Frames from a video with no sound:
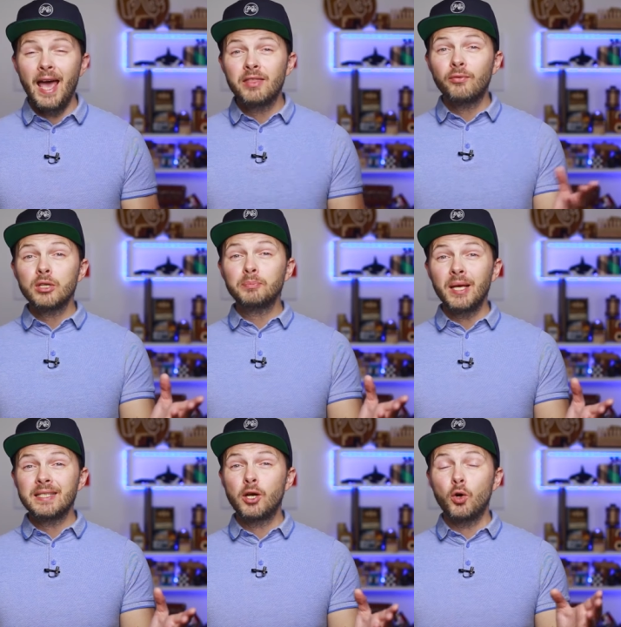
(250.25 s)
And the first
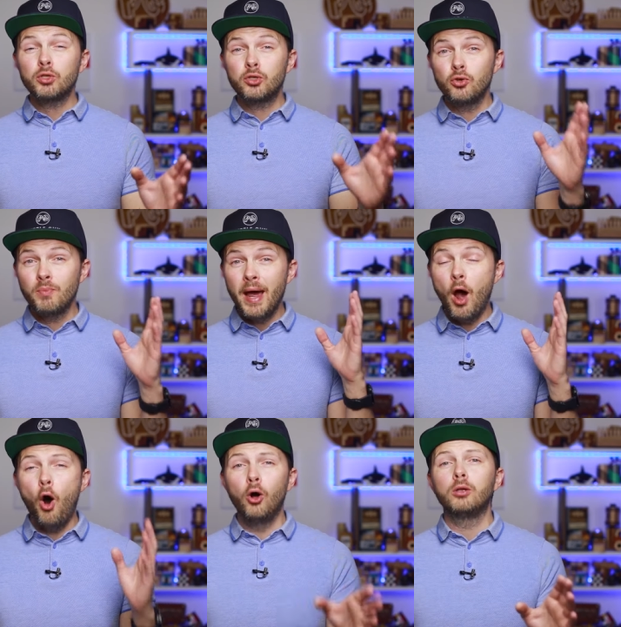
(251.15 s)
place goes to my
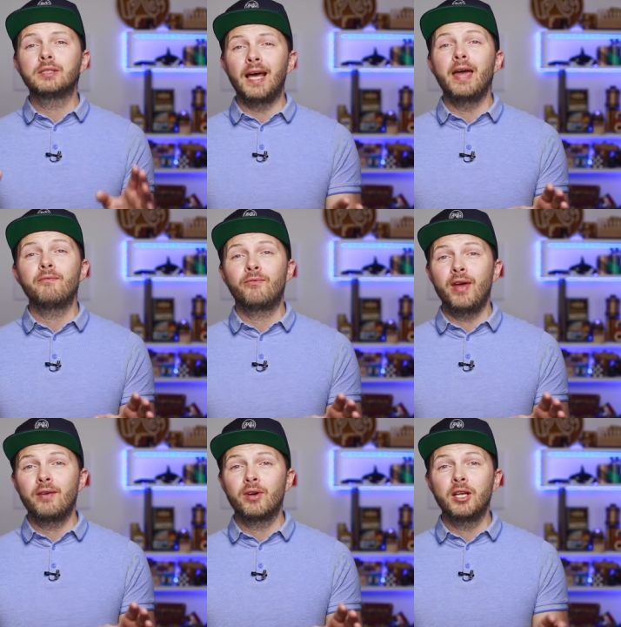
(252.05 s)
all-time
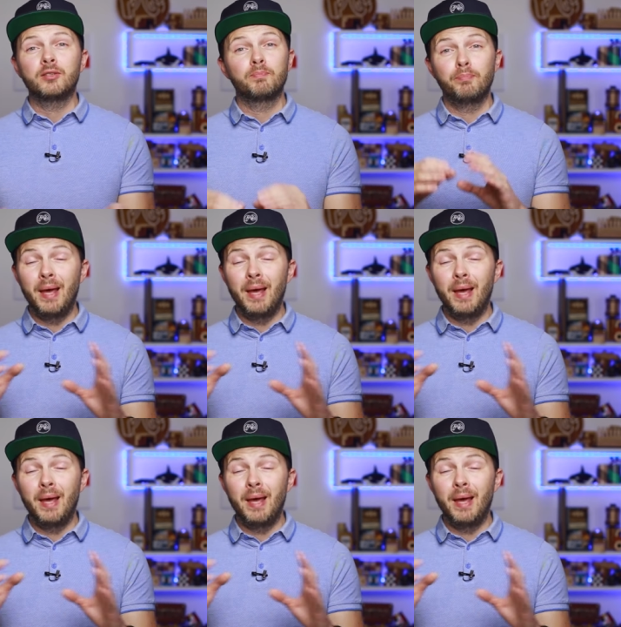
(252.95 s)
favorite